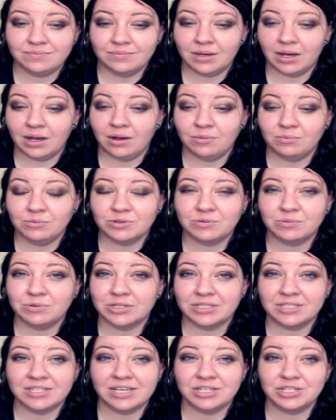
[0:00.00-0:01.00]
I almost want
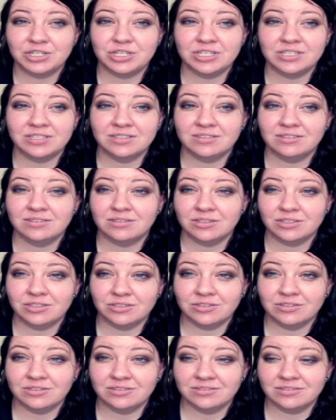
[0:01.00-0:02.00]
to say she's
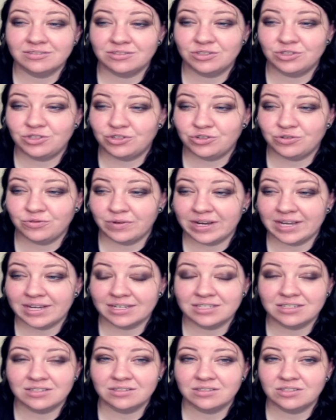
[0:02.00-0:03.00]

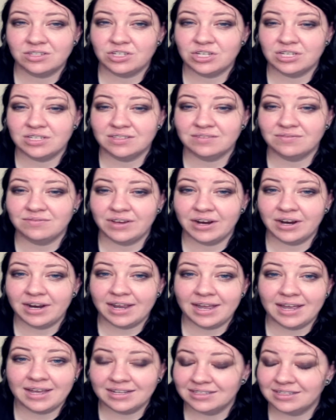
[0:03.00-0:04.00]
strict. She's
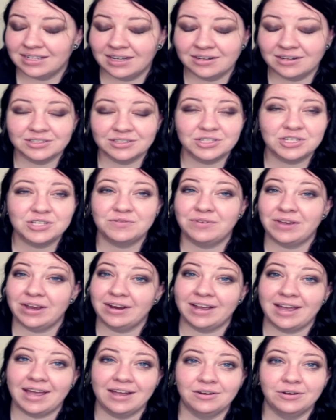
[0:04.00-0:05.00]
very, I she's
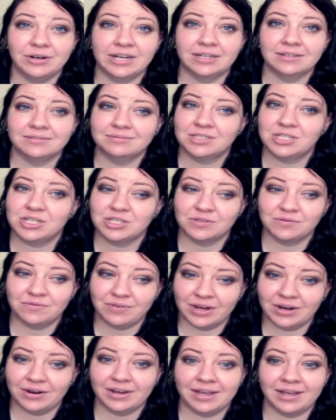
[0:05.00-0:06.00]
very angry. She's
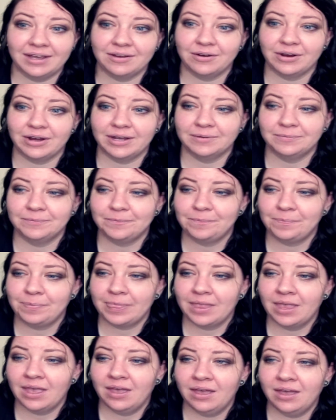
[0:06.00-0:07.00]
very angry.
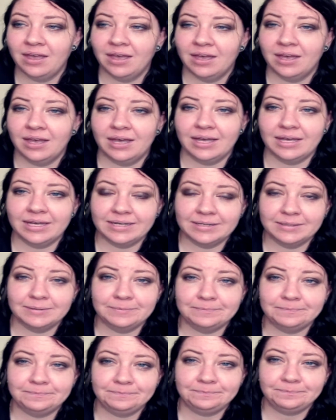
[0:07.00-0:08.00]

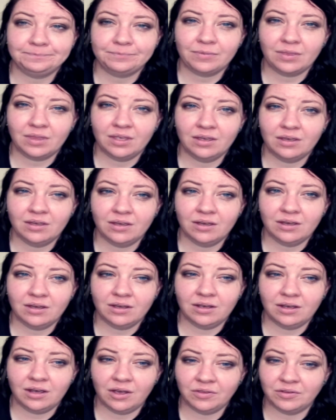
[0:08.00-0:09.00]

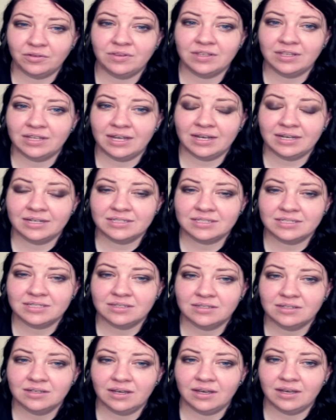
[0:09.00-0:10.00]
Other than that,
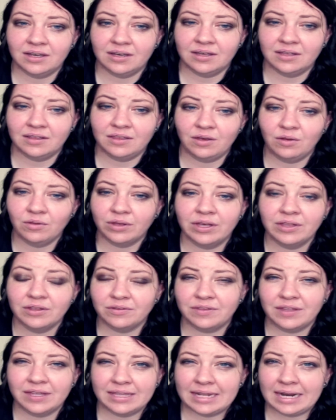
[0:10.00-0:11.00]
the only other
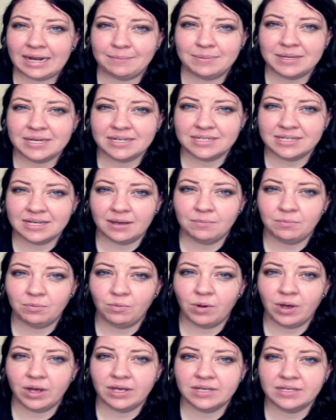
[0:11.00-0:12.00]
thing that I picked up
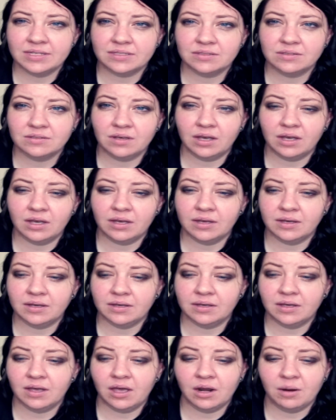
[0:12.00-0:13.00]
was
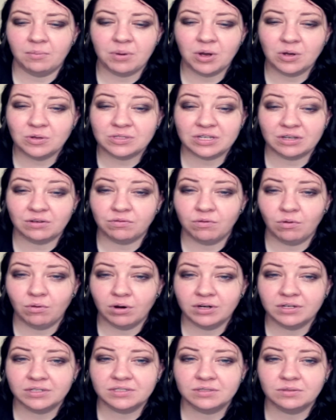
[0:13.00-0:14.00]
an opposing
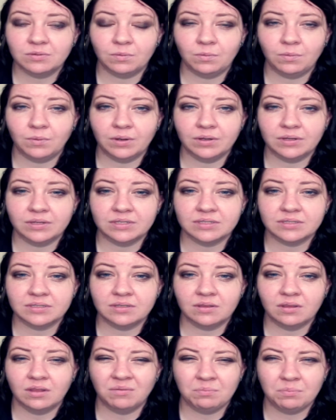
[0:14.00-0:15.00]
force
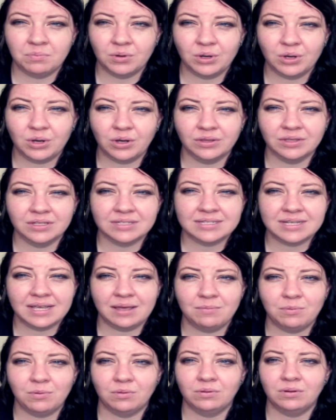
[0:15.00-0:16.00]
was the book on the
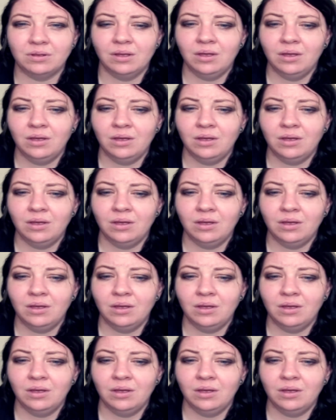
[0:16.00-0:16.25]
table.